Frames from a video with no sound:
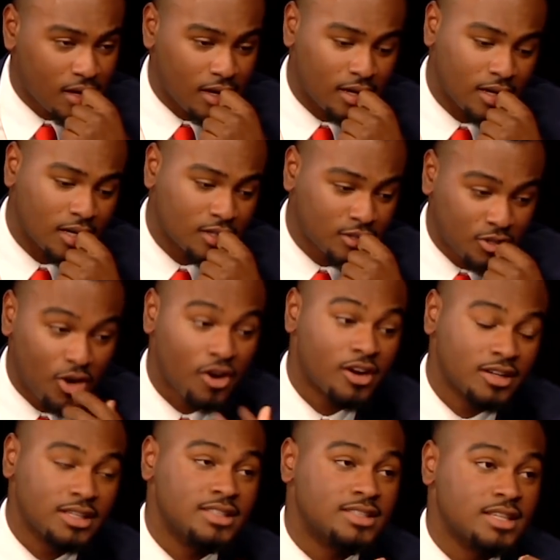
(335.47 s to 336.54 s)
Uh,
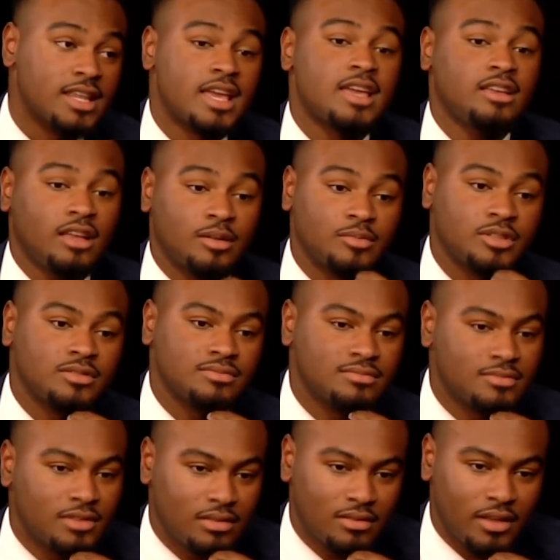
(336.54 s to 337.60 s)
currently, today, I
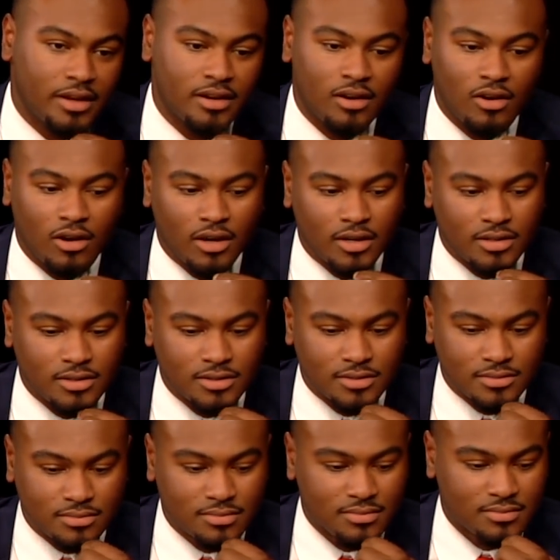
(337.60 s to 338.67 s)
mean, there are